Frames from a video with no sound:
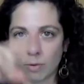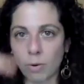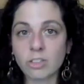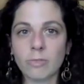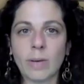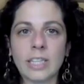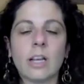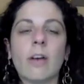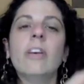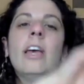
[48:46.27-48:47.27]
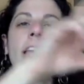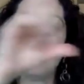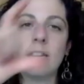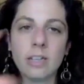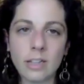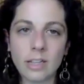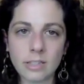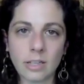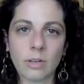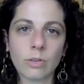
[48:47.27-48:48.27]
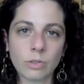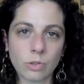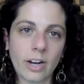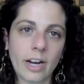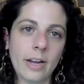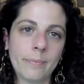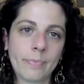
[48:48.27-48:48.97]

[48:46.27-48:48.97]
parts of myself into this single story.